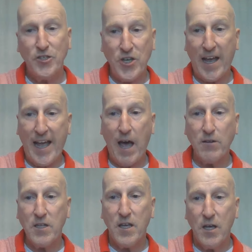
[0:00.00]
Check
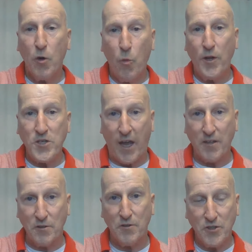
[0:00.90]
out witch
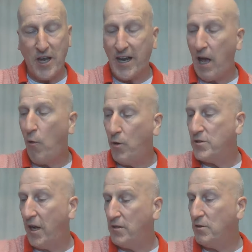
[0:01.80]
hazel. Check out
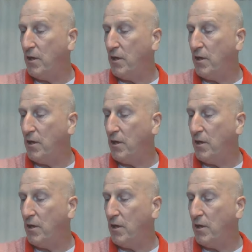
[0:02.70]
witch hazel.